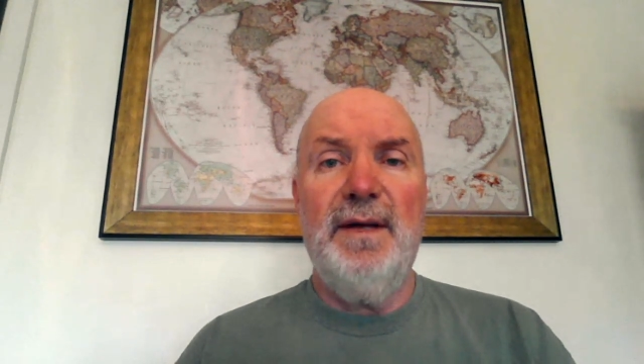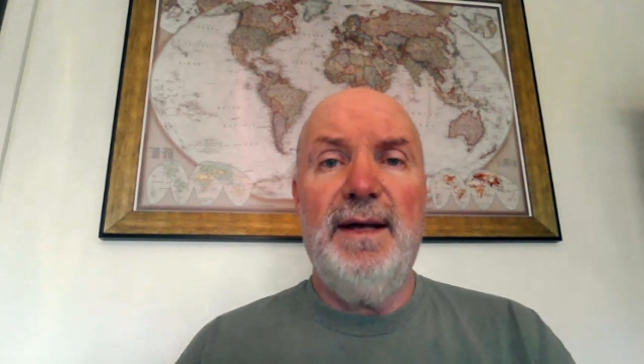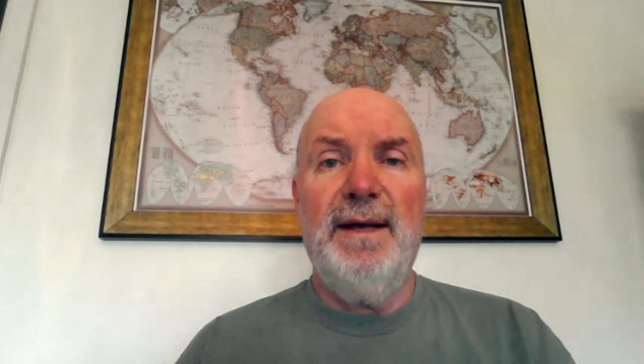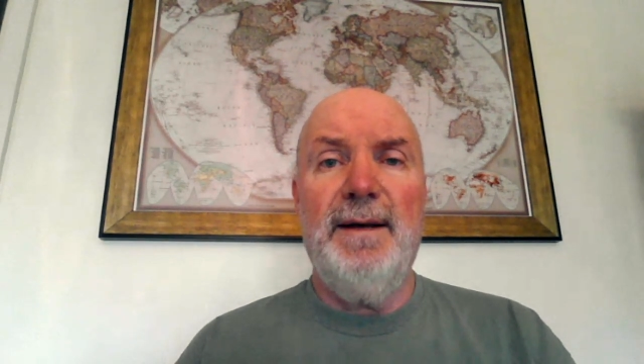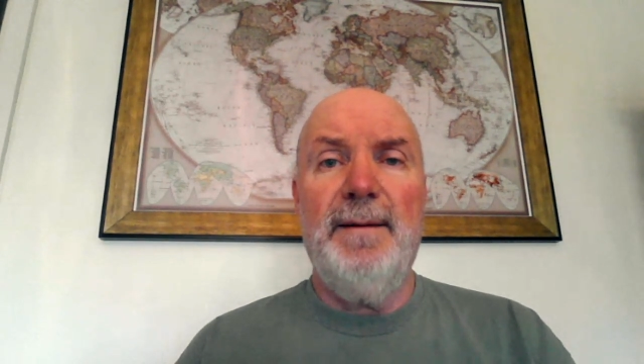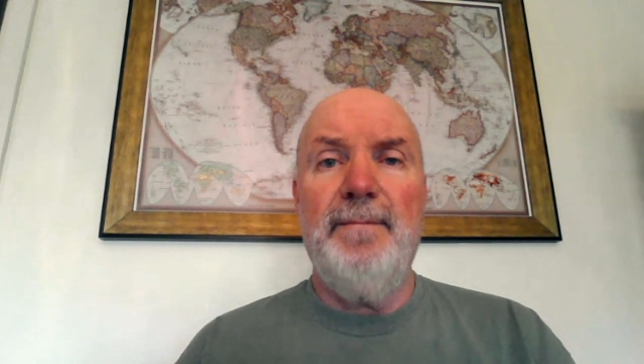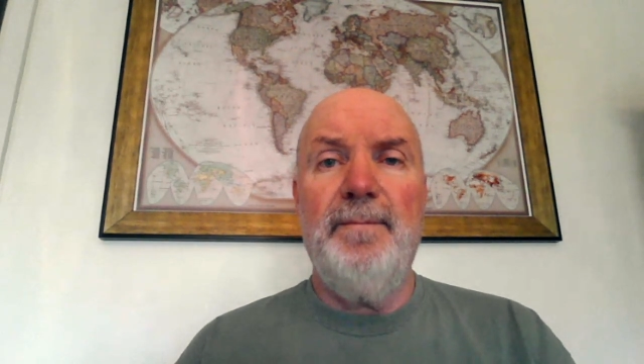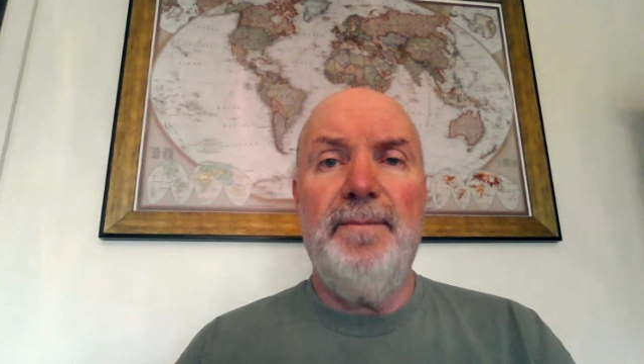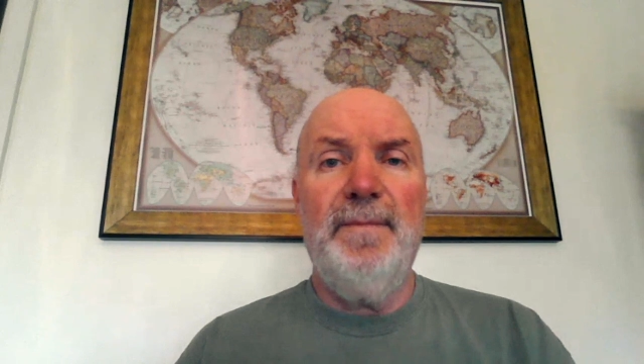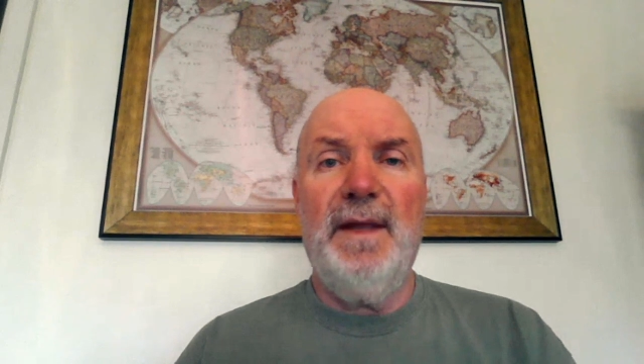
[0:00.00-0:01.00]

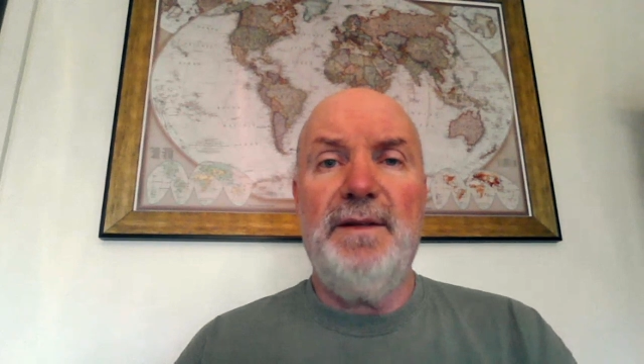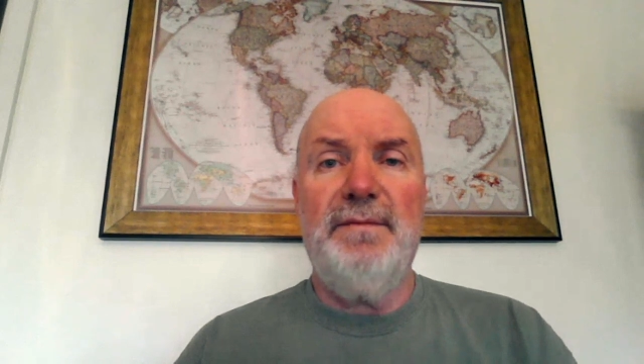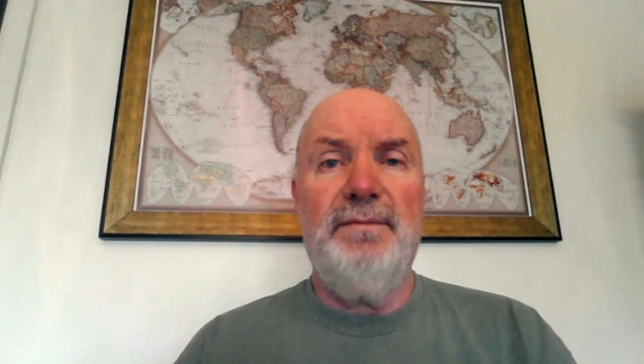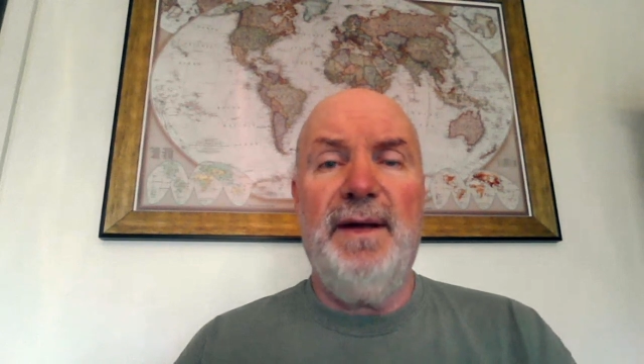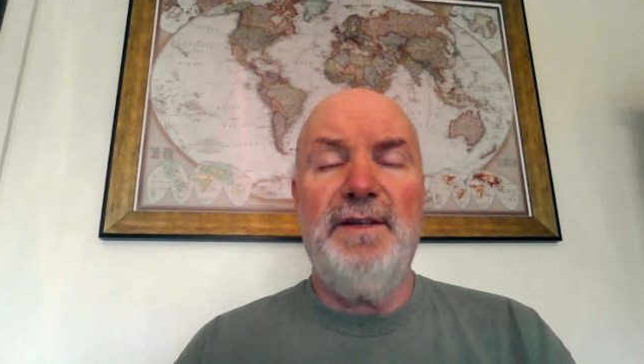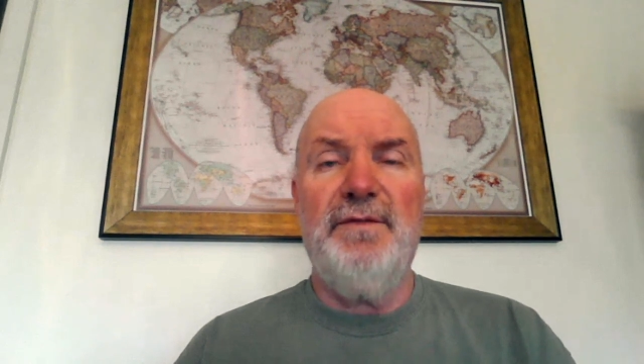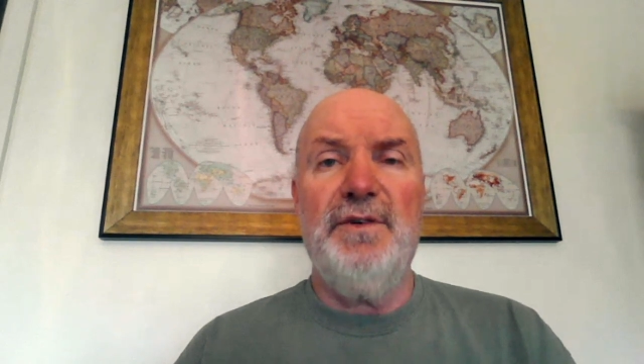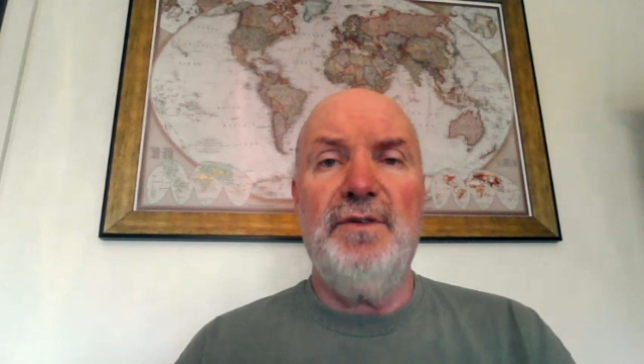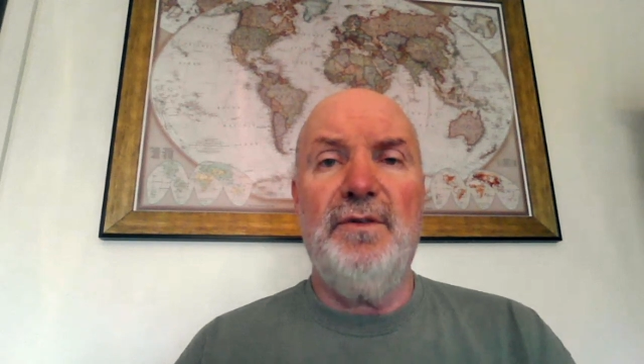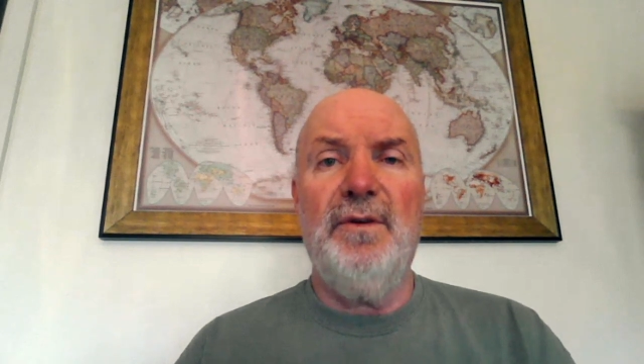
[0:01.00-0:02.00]
That's
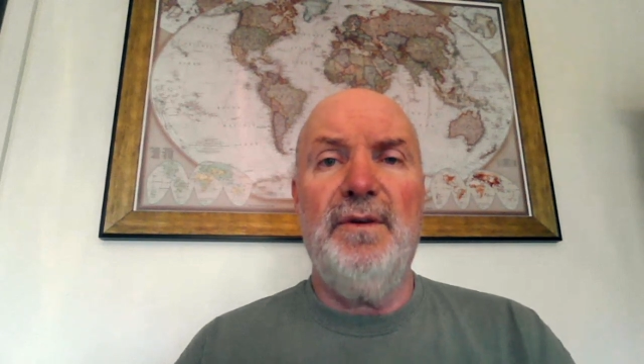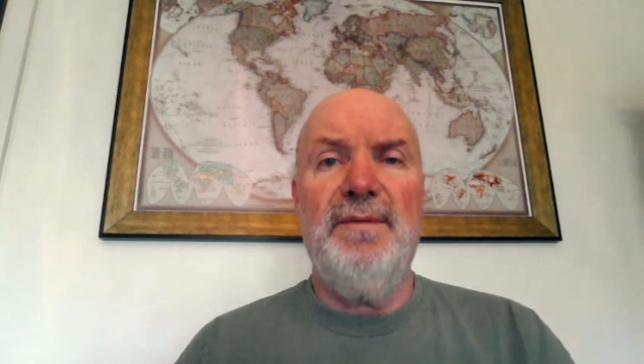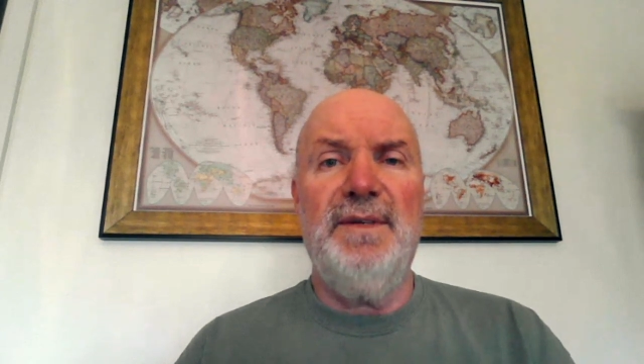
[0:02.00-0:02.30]
for sure.